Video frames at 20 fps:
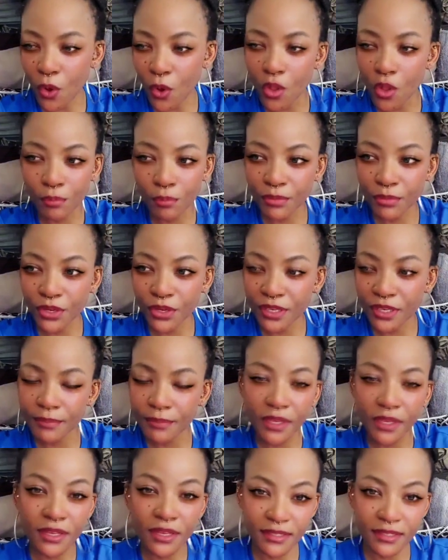all murder
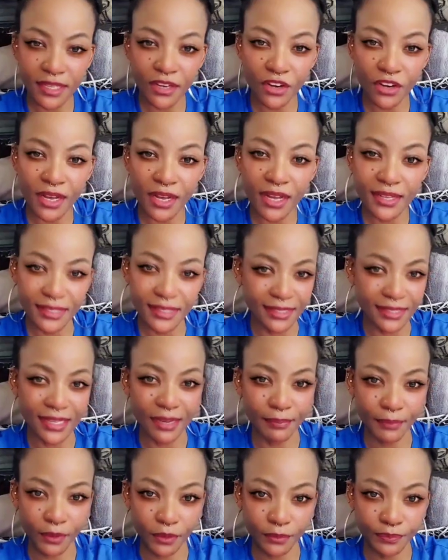because they're a
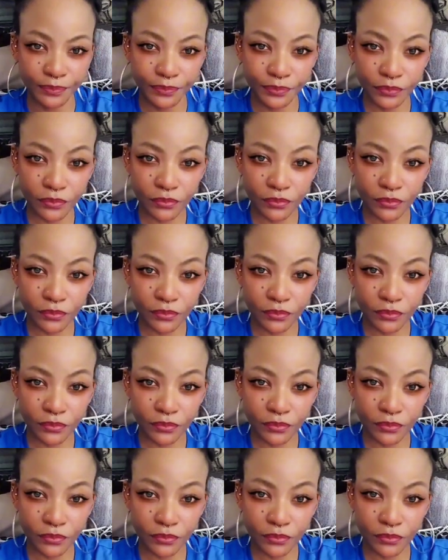disciple.